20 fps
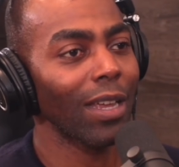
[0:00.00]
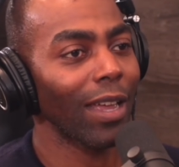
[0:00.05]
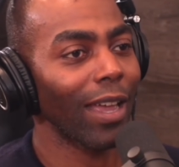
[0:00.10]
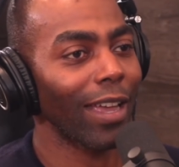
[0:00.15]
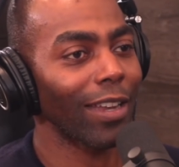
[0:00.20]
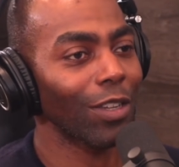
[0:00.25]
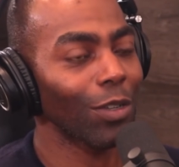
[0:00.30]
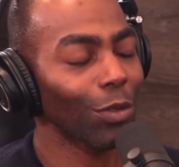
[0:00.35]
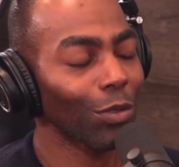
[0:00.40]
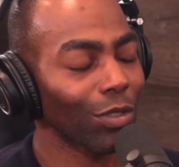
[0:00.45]

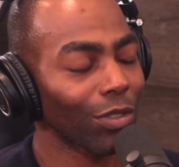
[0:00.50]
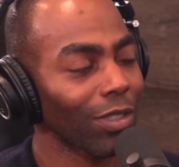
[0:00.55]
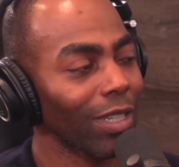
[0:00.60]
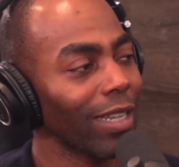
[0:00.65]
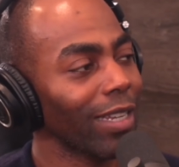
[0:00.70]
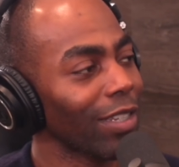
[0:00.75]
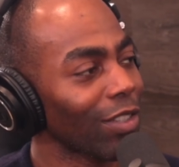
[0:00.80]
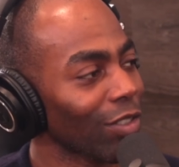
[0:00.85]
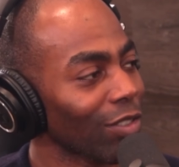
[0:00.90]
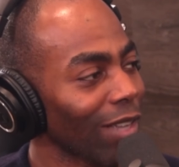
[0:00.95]
And you'll
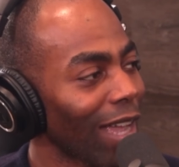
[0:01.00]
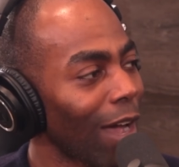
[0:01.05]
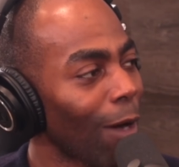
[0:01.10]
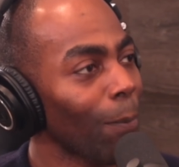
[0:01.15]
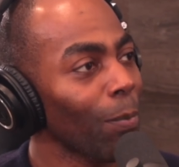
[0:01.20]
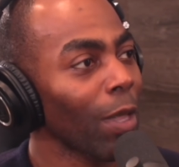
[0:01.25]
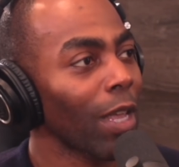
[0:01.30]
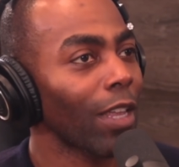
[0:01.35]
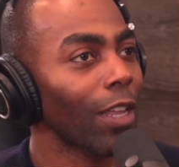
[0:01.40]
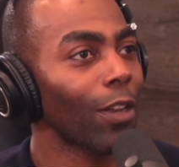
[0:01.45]
see just how,
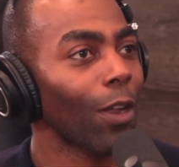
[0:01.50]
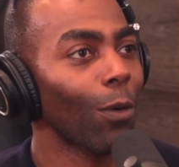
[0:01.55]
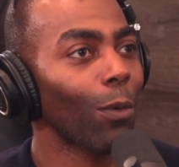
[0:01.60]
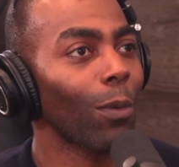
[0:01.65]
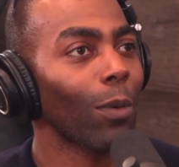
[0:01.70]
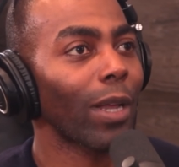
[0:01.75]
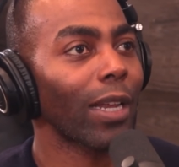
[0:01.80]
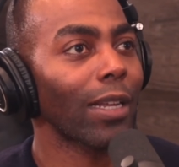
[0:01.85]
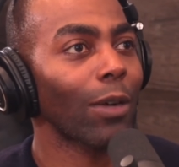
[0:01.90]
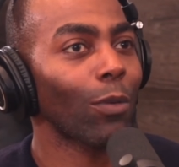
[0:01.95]
you know,
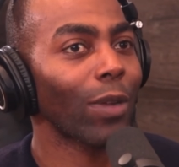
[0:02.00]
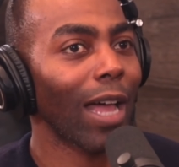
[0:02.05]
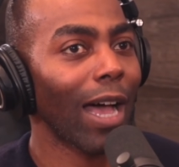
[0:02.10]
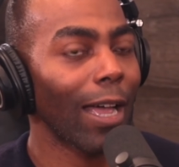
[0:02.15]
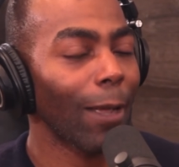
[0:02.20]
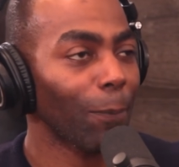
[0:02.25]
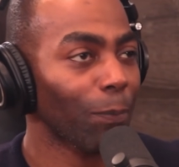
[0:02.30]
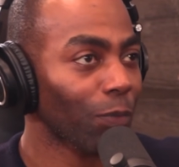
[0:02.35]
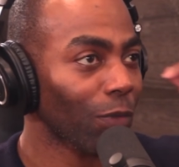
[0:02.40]
when I